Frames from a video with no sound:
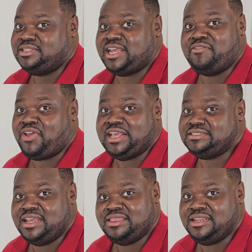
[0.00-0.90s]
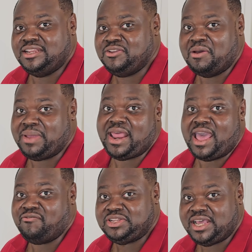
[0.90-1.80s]
Typher has nothing to do. I'm not
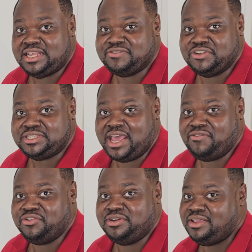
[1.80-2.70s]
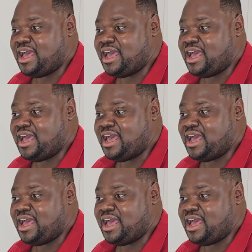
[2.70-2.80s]
advertising for Typher.